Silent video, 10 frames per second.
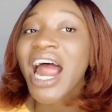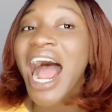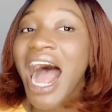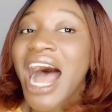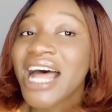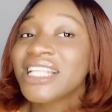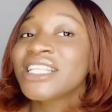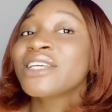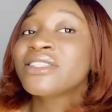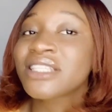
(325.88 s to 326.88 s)

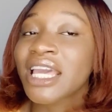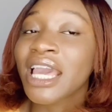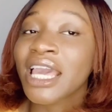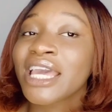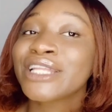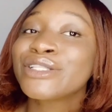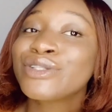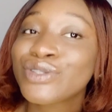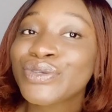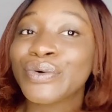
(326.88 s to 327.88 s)
and skin
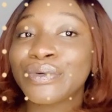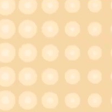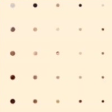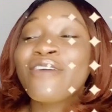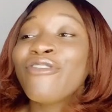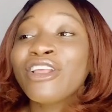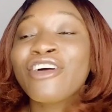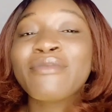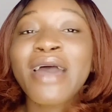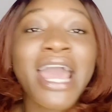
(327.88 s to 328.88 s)
tone. A friend
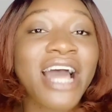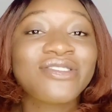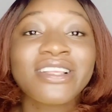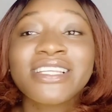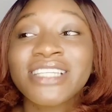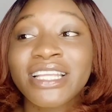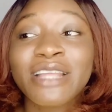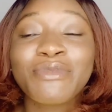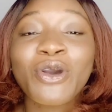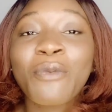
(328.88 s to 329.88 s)
of mine actually chatted
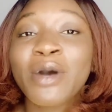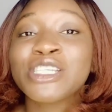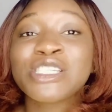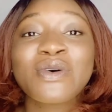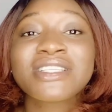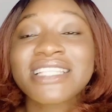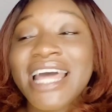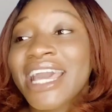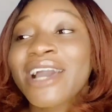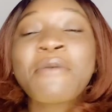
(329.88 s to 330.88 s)
me up and she was
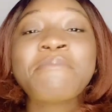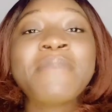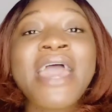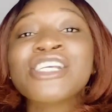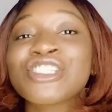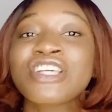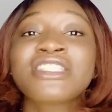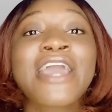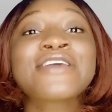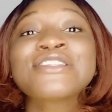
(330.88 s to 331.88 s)
like, man, she just
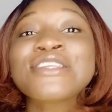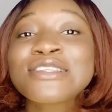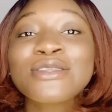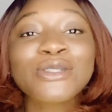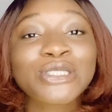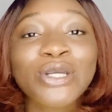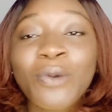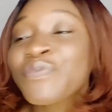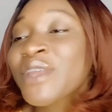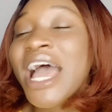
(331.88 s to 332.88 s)
started using this
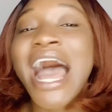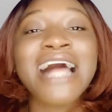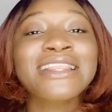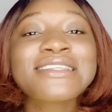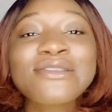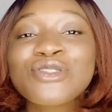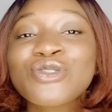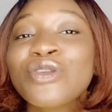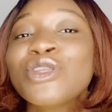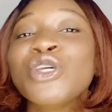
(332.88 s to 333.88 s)
lotion and this
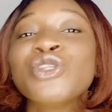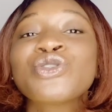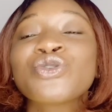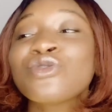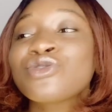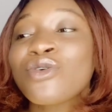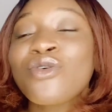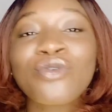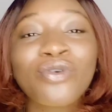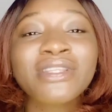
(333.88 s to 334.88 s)
lotion is so
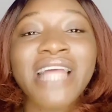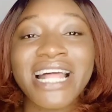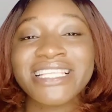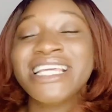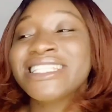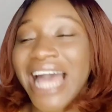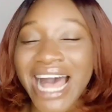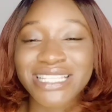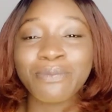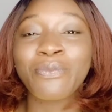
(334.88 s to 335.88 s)
good that it
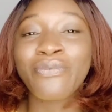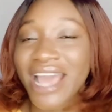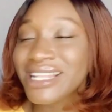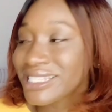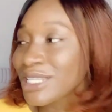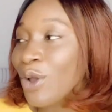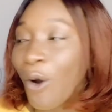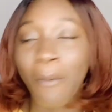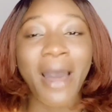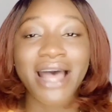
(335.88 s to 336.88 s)
has brightened
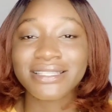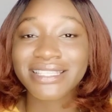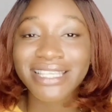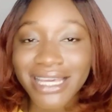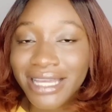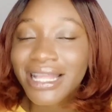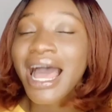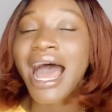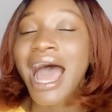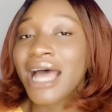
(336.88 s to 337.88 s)
up her skin
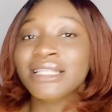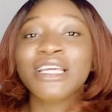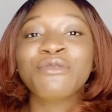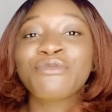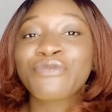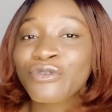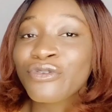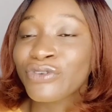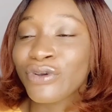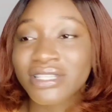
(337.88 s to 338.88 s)
and improve
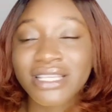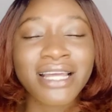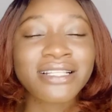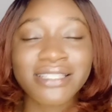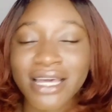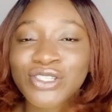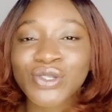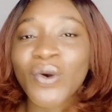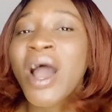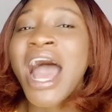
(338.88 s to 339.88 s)
your skin
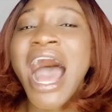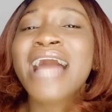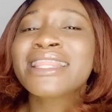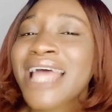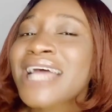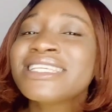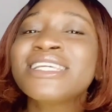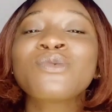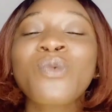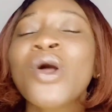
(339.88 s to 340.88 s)
texture. And that
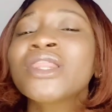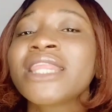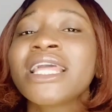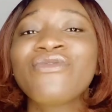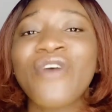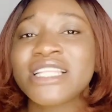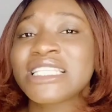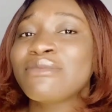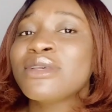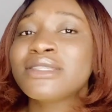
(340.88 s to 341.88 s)
is one thing
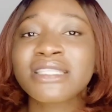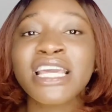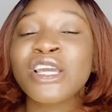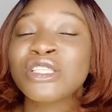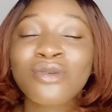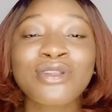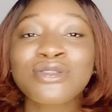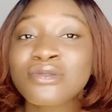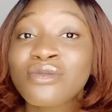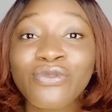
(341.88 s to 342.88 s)
vitamin C is going
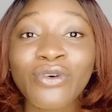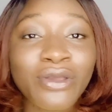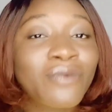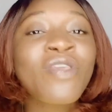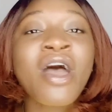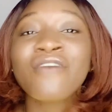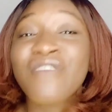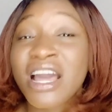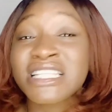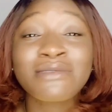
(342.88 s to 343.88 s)
to do for you.
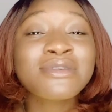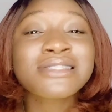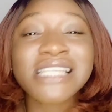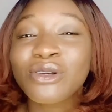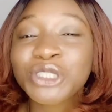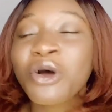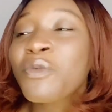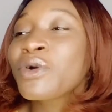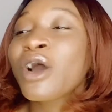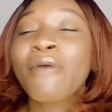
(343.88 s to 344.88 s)
Vitamin C lotion
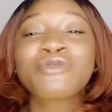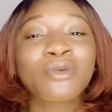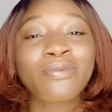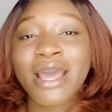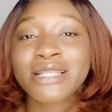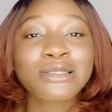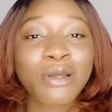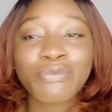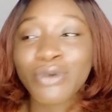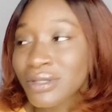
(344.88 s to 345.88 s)
will help to brighten
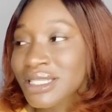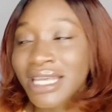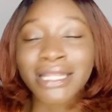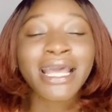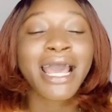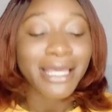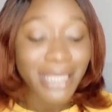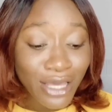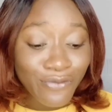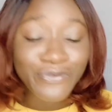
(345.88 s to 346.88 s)
up your skin,
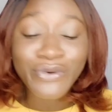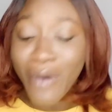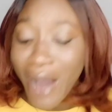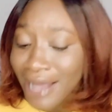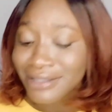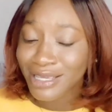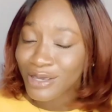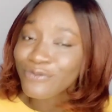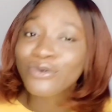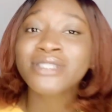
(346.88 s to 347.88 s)
give you an
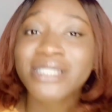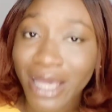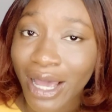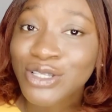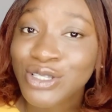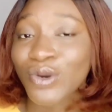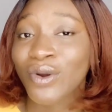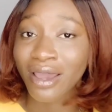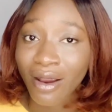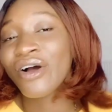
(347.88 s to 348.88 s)
even texture,
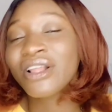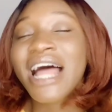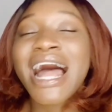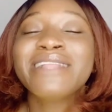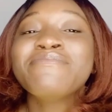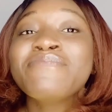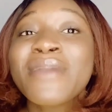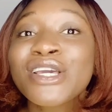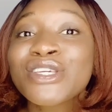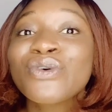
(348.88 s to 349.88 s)
girl, and
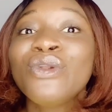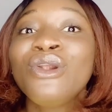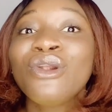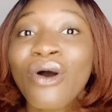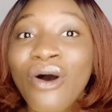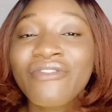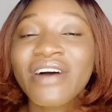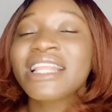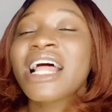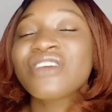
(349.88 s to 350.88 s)
make you love
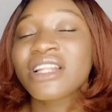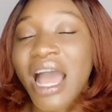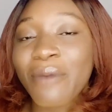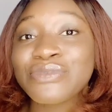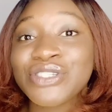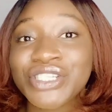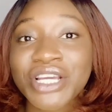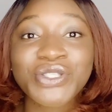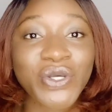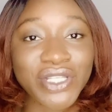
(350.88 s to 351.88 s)
and actually
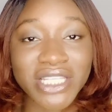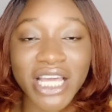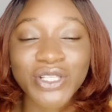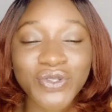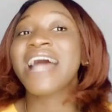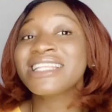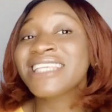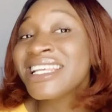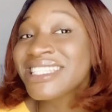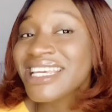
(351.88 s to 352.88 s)
appreciate your skin tone. That
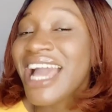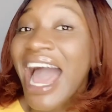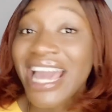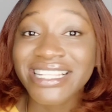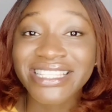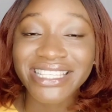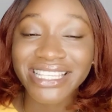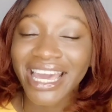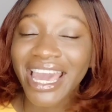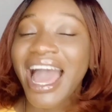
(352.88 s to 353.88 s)
is the
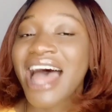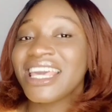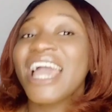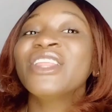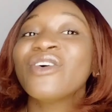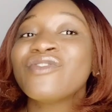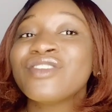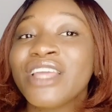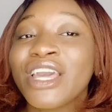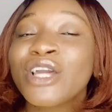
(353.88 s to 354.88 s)
idea at the end of the day,